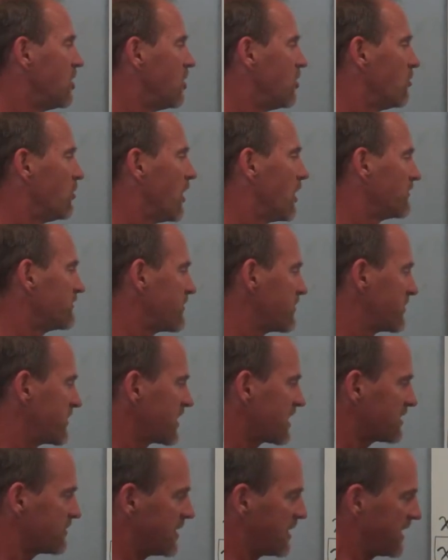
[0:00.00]
Well, if you
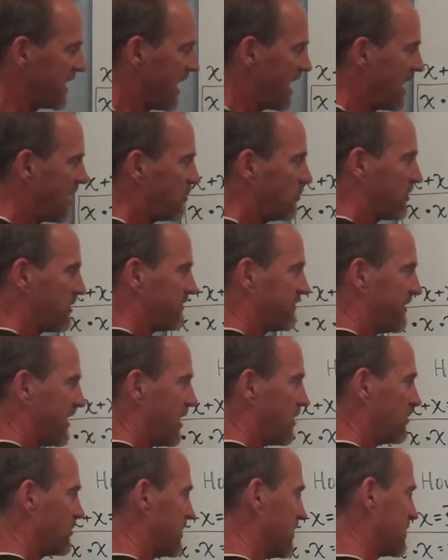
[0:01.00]
think about how we
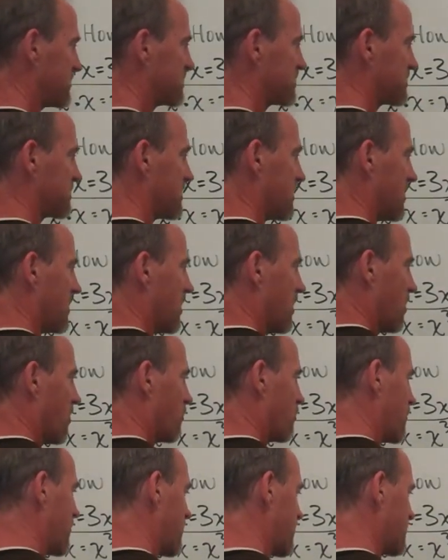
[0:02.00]
found this,
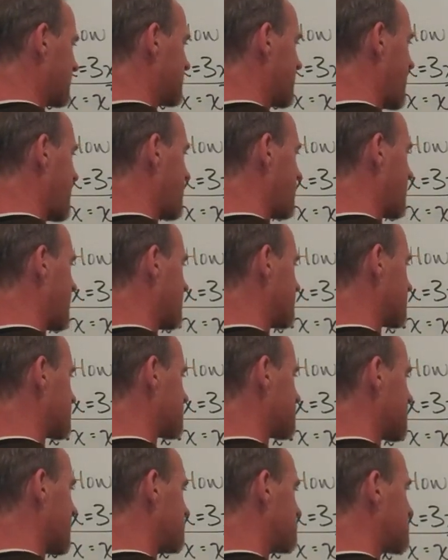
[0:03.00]
we can take and
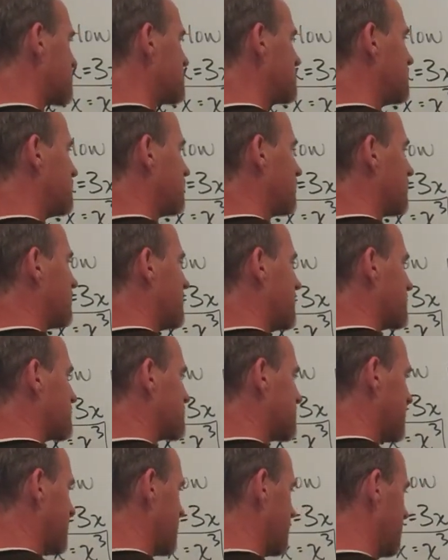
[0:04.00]
substitute this
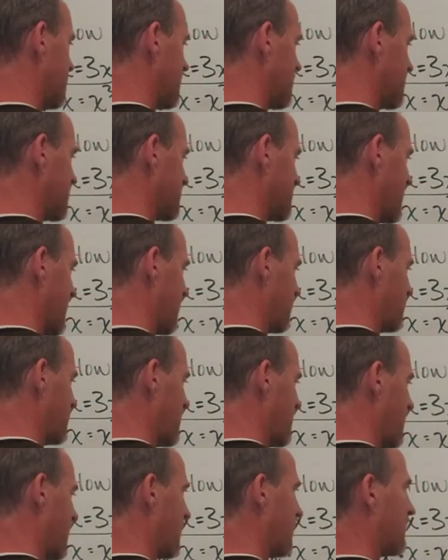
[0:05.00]
in down
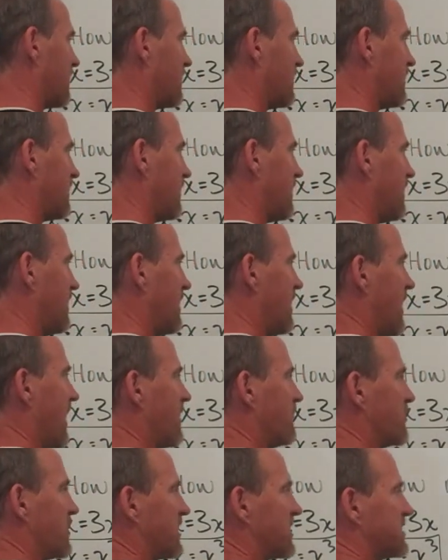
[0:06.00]
there, and
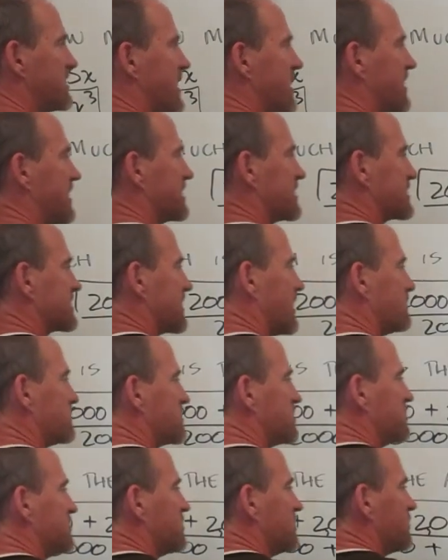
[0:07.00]
we can take and
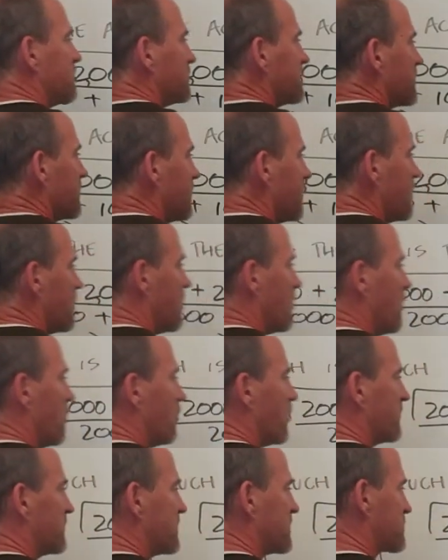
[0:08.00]
substitute
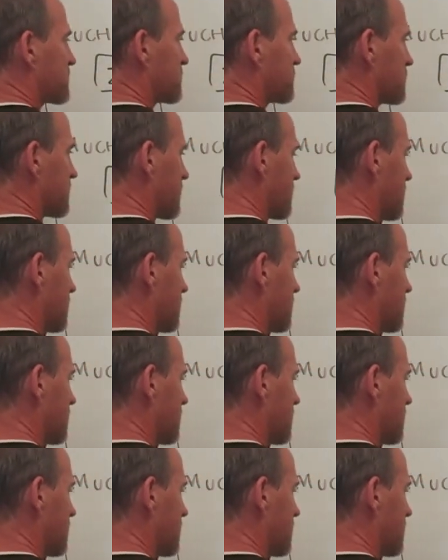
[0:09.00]
what this